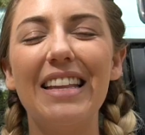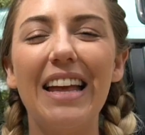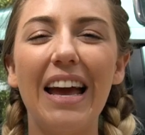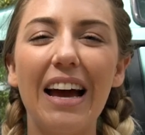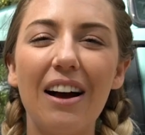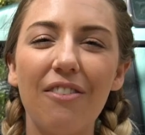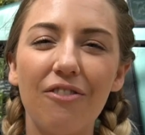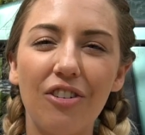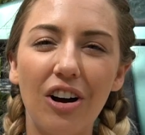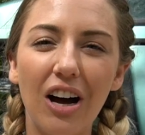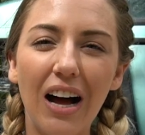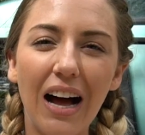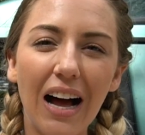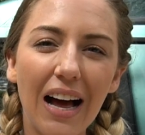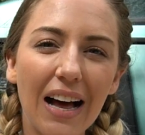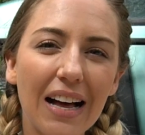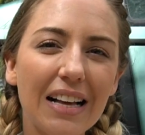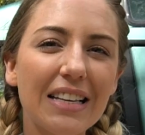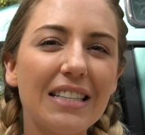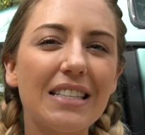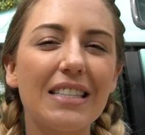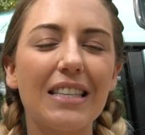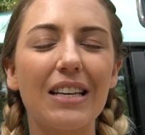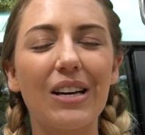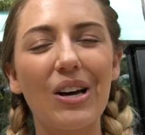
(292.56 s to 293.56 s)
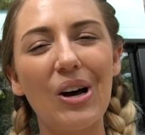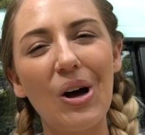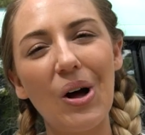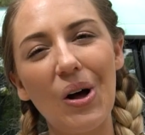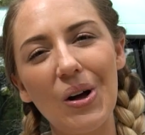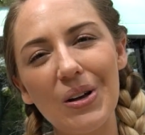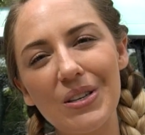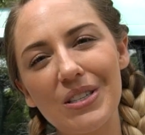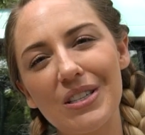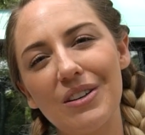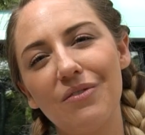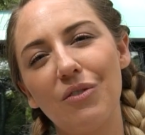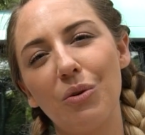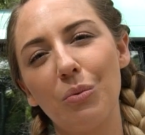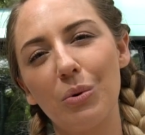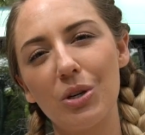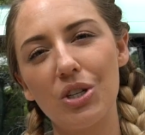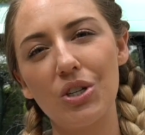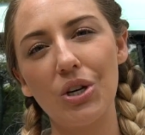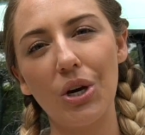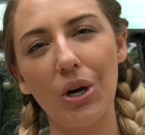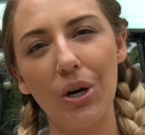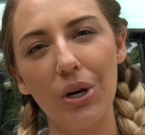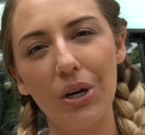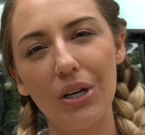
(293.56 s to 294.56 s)
Now for us, the cost of a
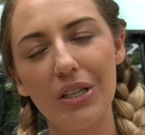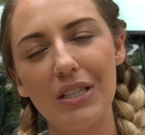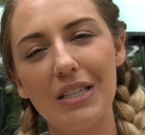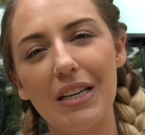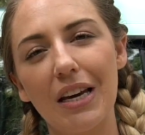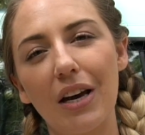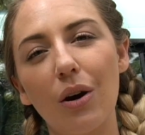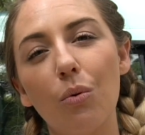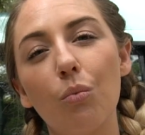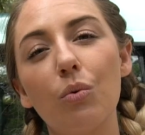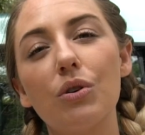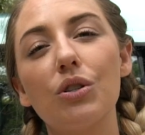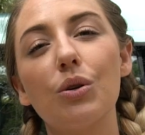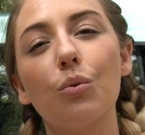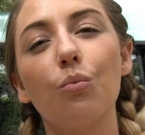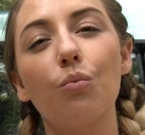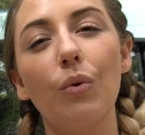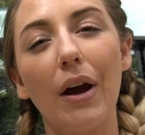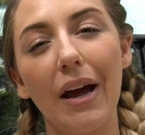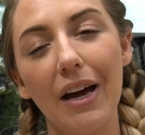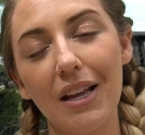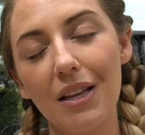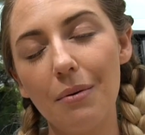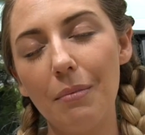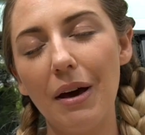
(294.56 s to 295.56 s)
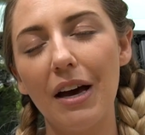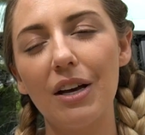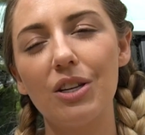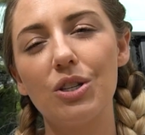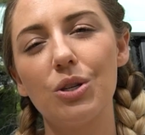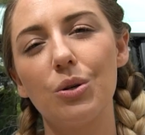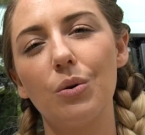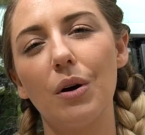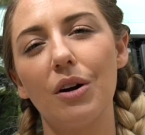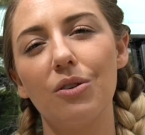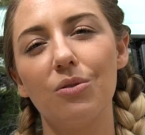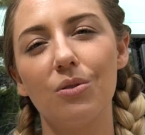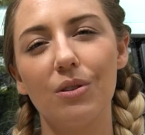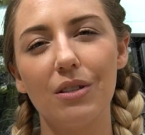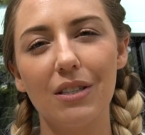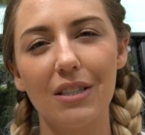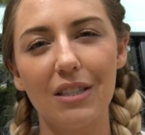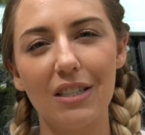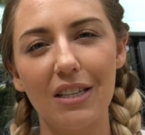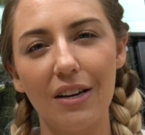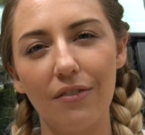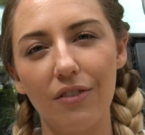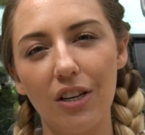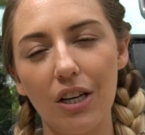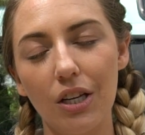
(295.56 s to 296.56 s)
return ticket was around about
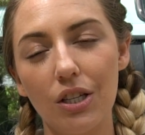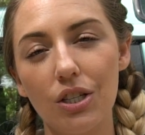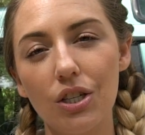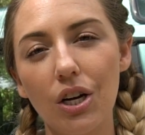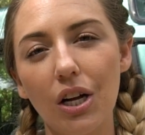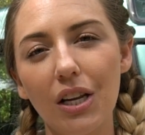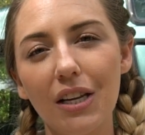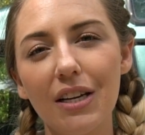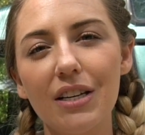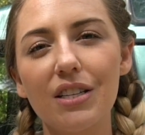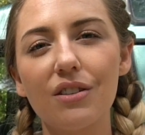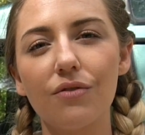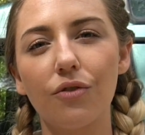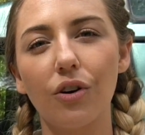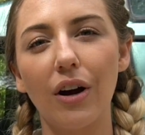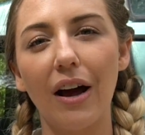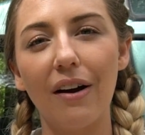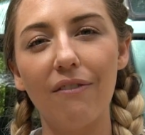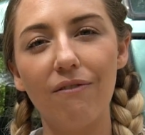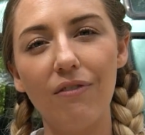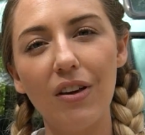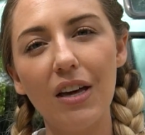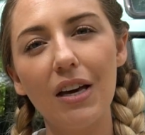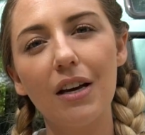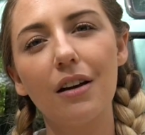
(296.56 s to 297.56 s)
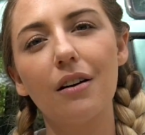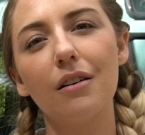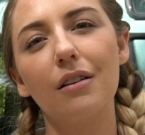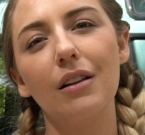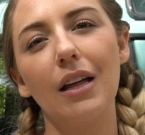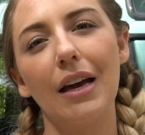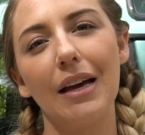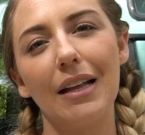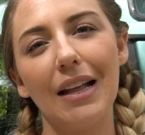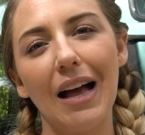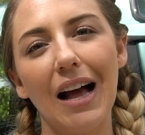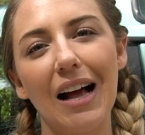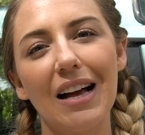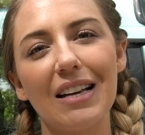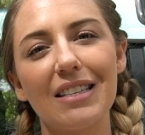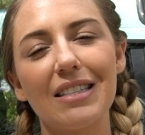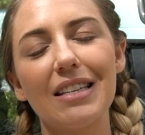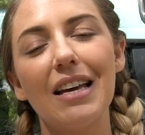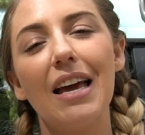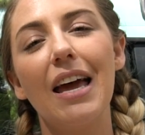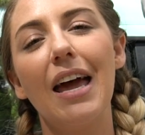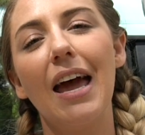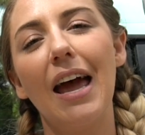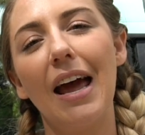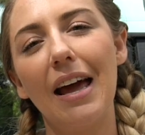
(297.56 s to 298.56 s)
$270 for our vehicle and us,
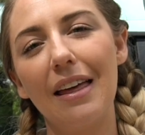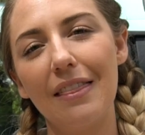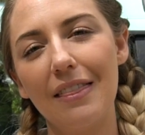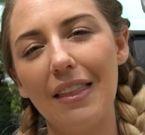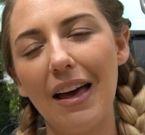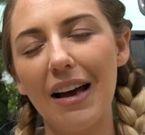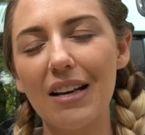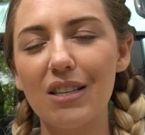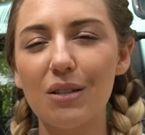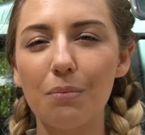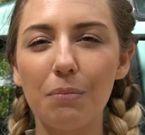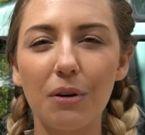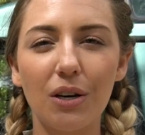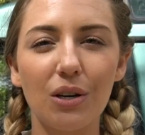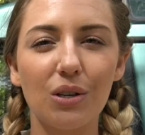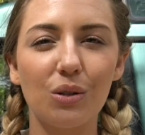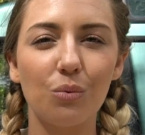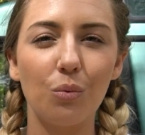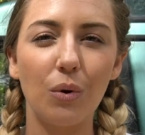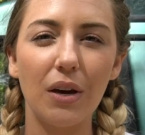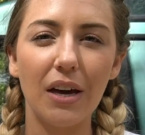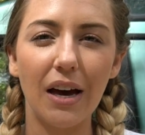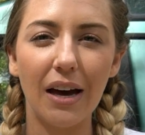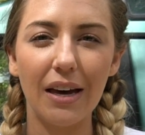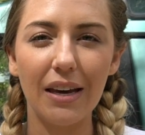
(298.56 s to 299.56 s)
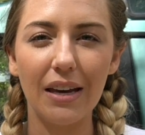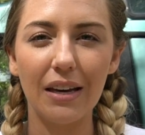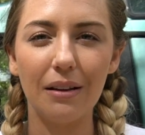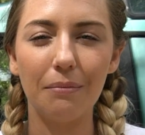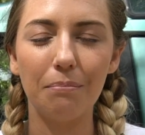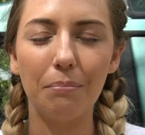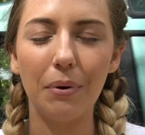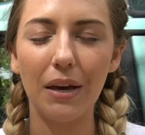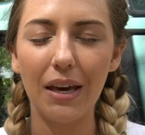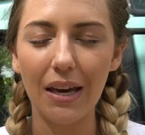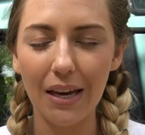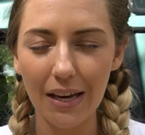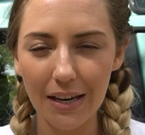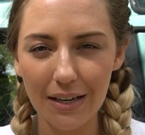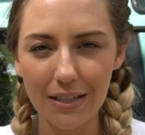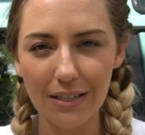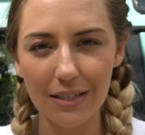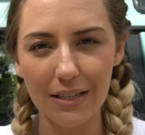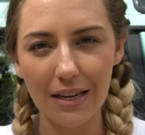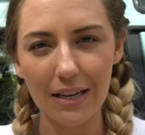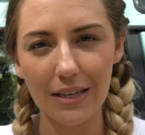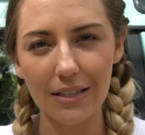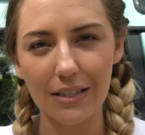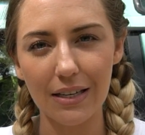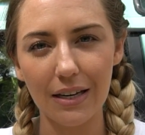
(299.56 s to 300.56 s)
and that's because we are in peak
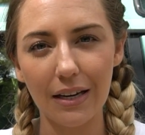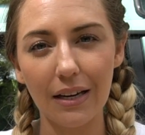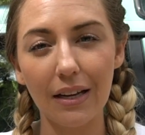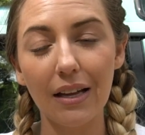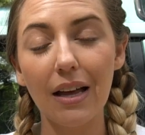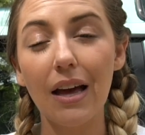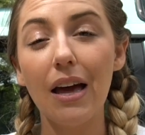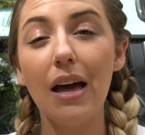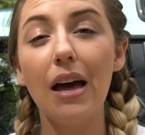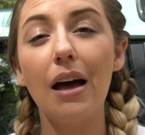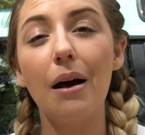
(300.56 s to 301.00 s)
season.